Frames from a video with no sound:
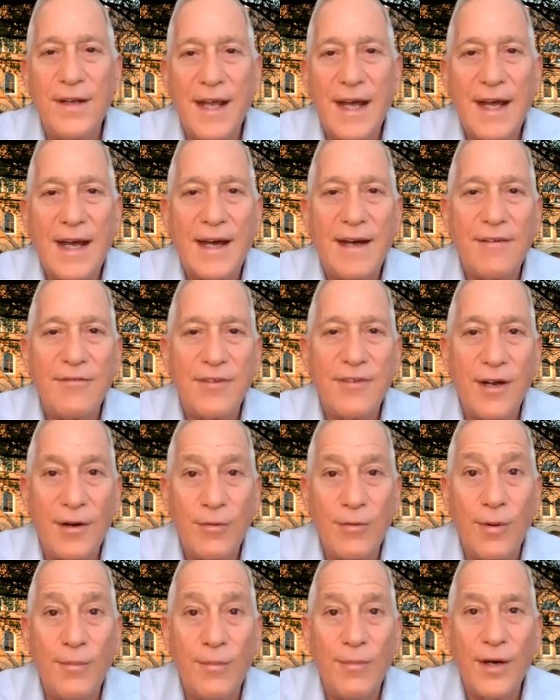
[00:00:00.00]
have a
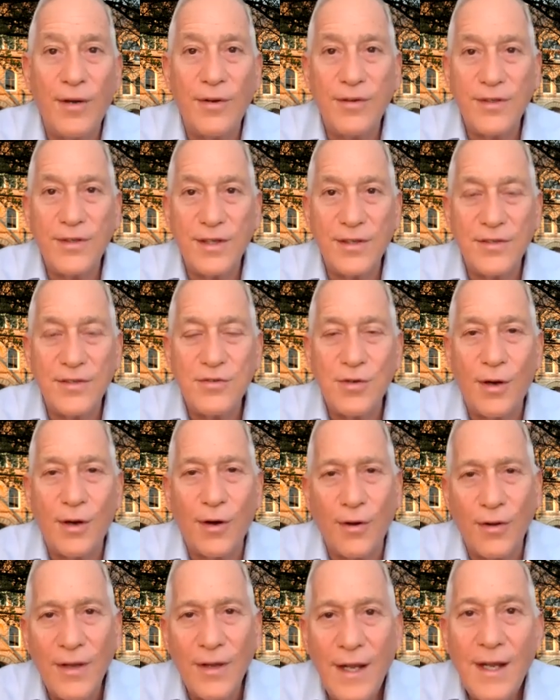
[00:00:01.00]
remote
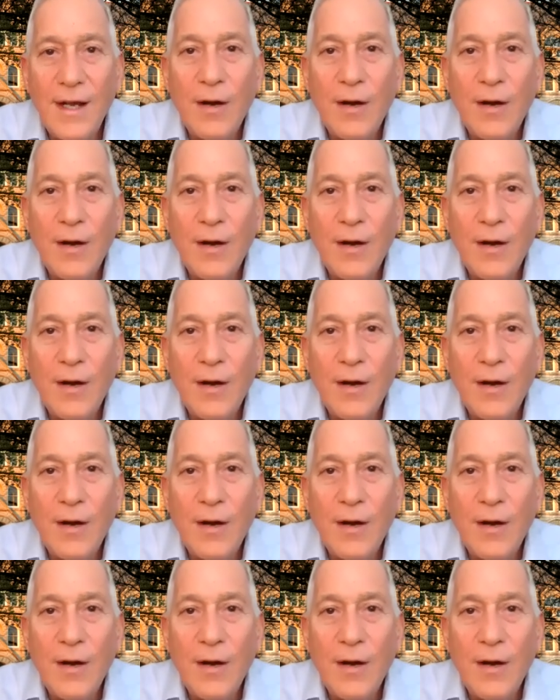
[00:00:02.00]
control.